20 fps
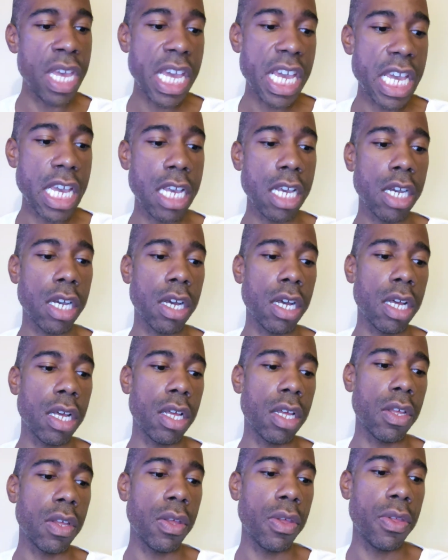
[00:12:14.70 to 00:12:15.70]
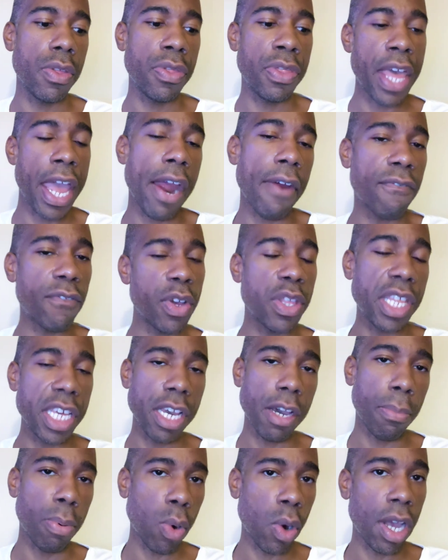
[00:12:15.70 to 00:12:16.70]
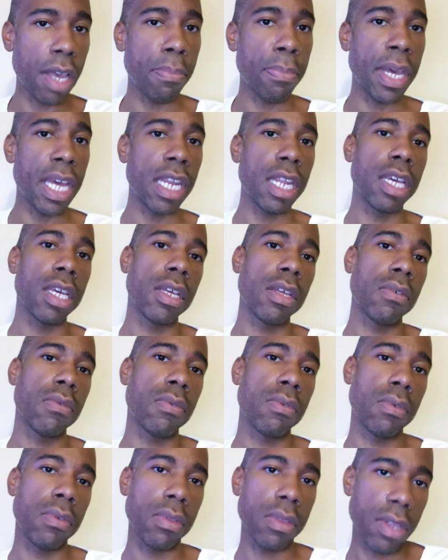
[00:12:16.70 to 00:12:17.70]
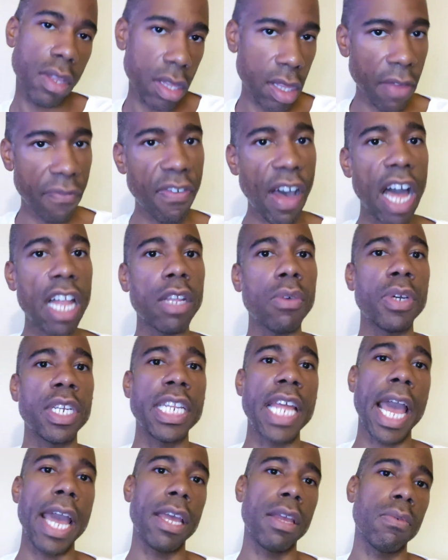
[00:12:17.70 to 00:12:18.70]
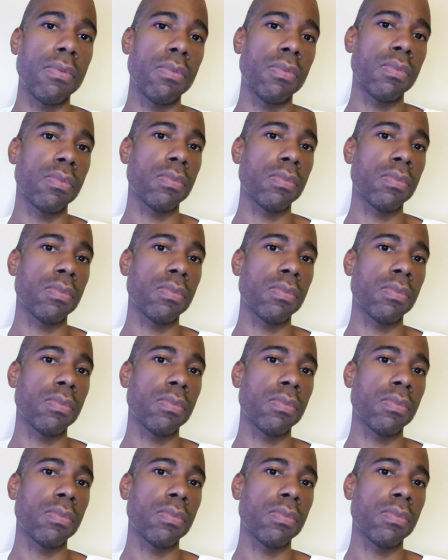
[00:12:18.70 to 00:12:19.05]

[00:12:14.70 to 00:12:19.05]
be there for the appointment the following day.